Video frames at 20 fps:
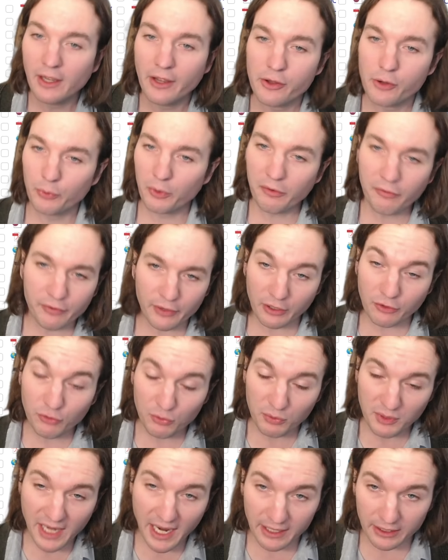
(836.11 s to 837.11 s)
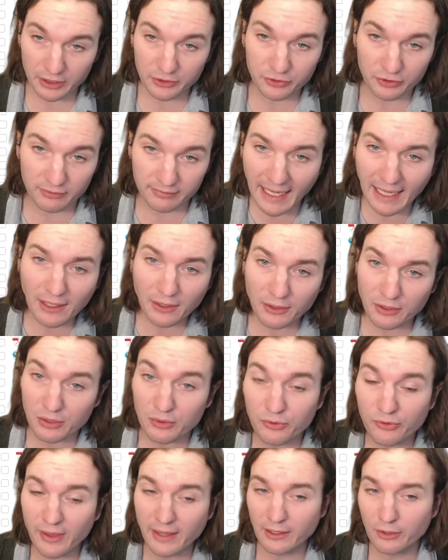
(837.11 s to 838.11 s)
you're referring to character
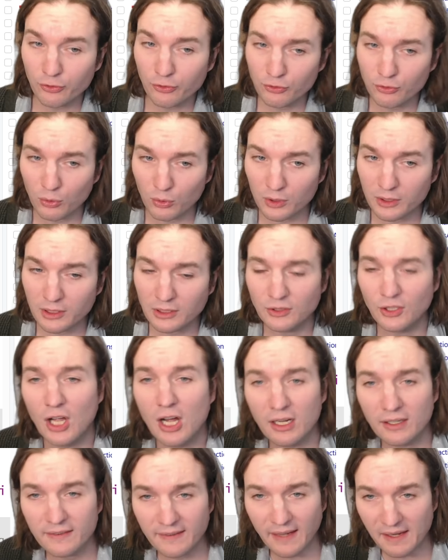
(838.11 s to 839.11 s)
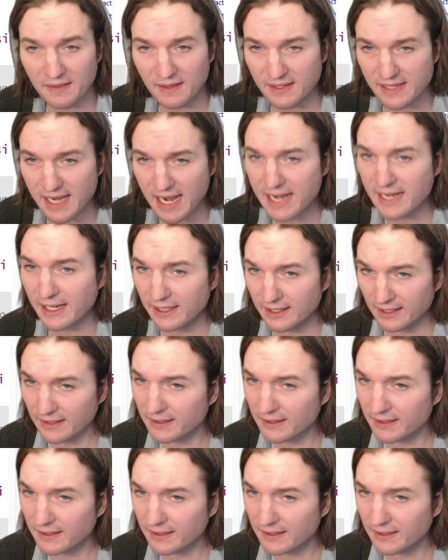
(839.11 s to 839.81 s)
values that are stored alongside the data